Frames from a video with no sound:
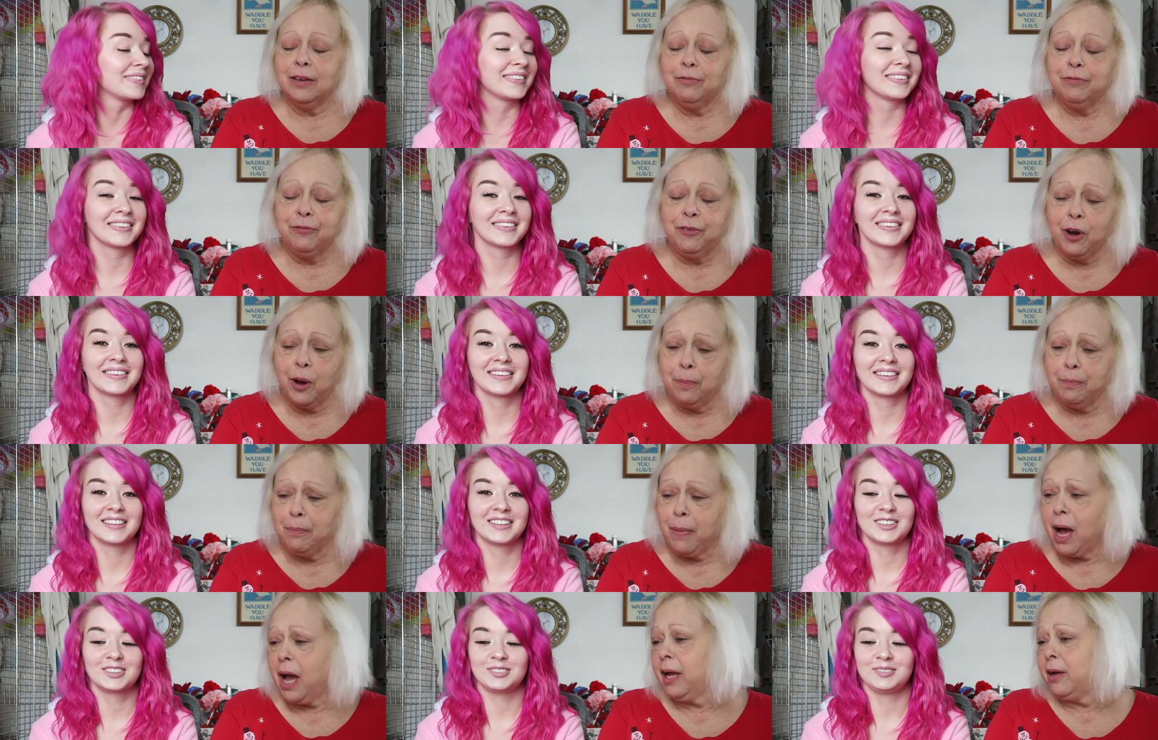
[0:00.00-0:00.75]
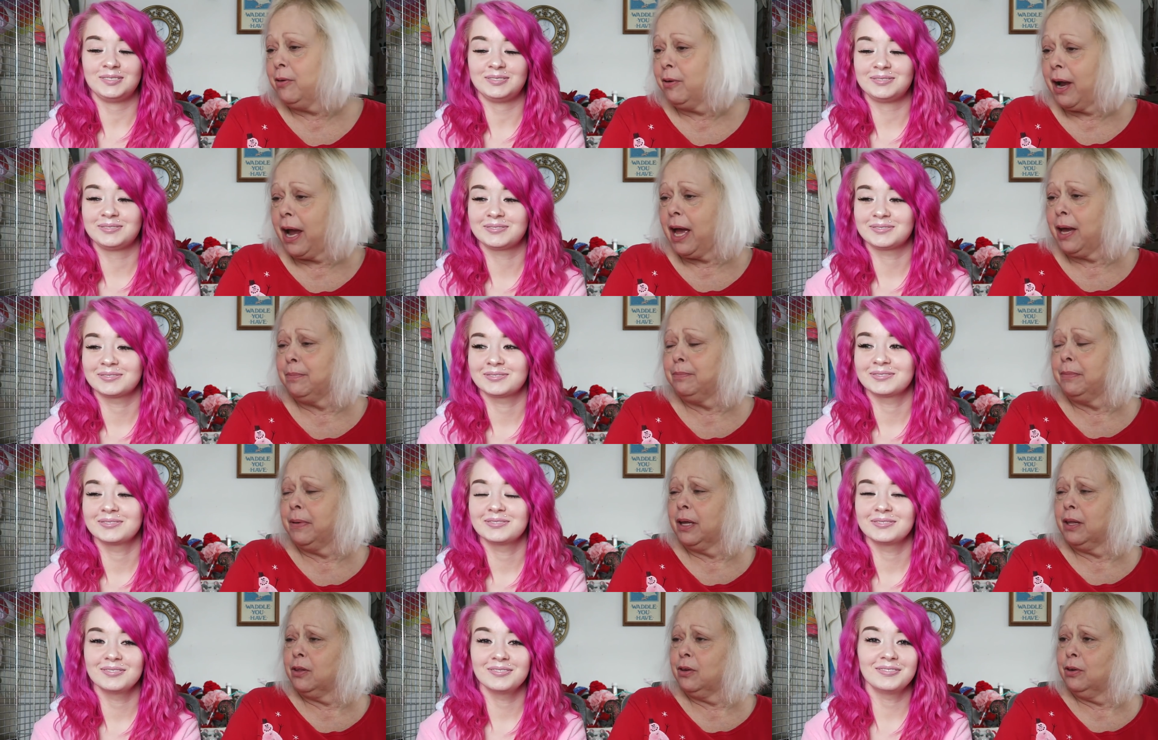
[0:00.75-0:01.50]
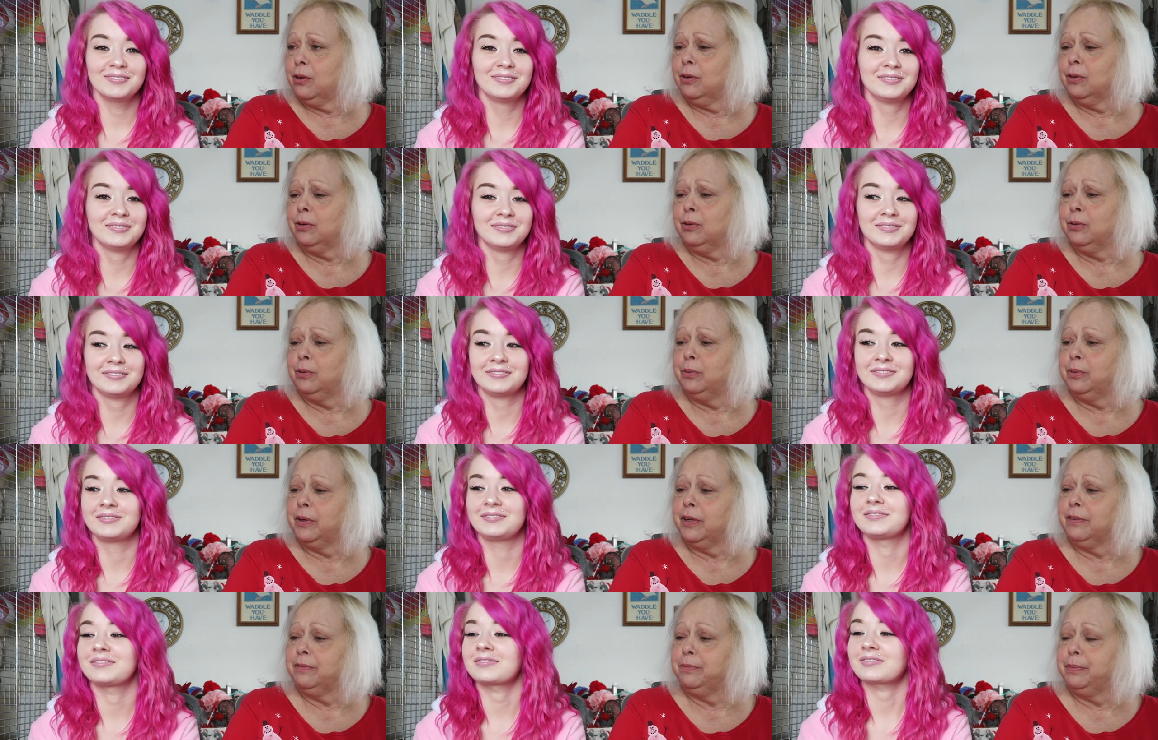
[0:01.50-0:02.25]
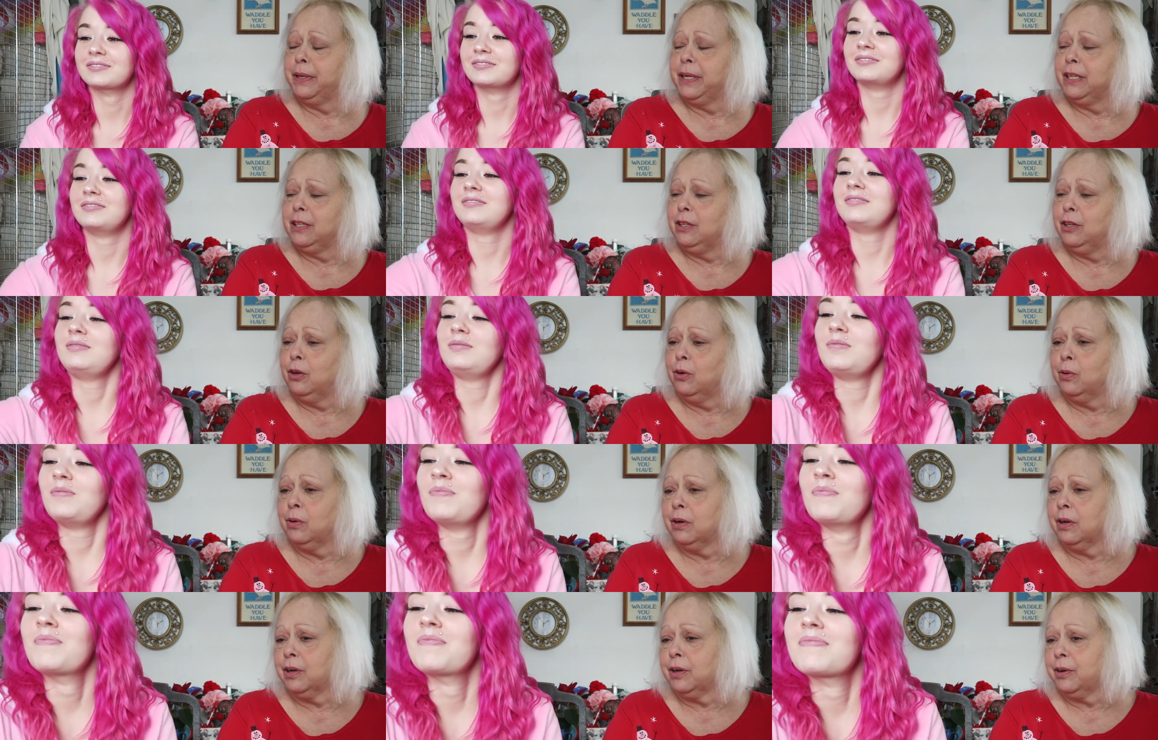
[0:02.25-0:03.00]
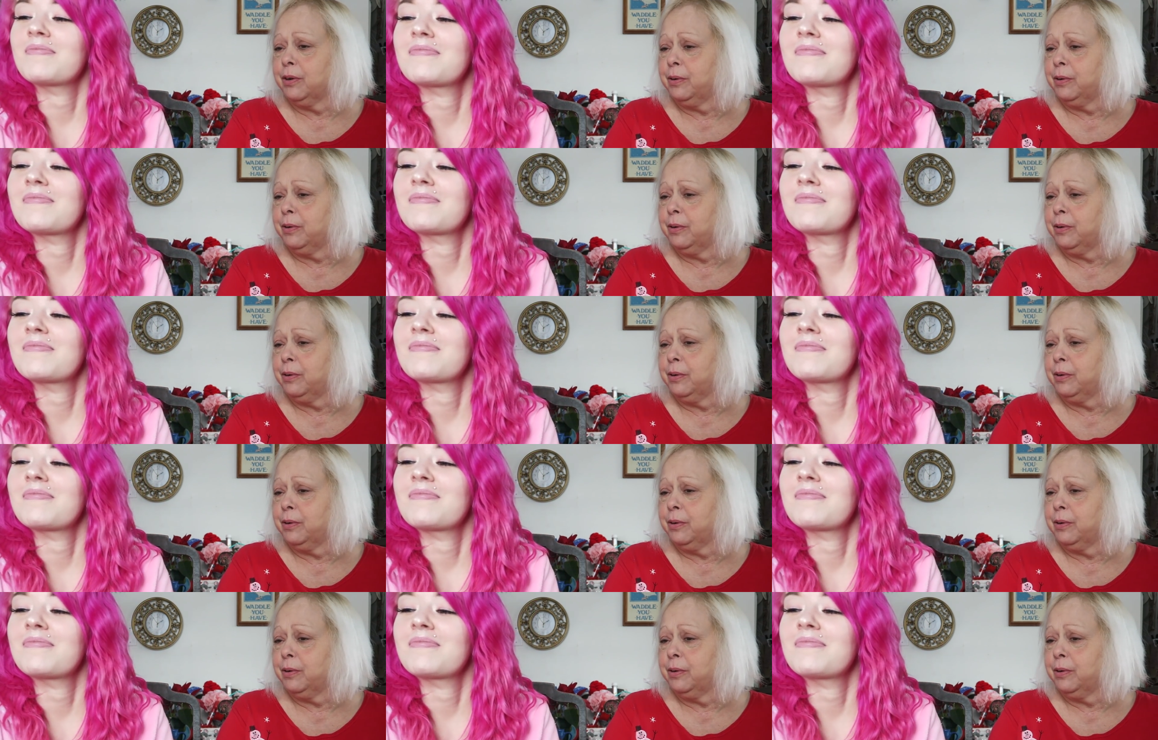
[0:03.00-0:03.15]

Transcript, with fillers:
Speaker 1: from my grandmother, who would have been your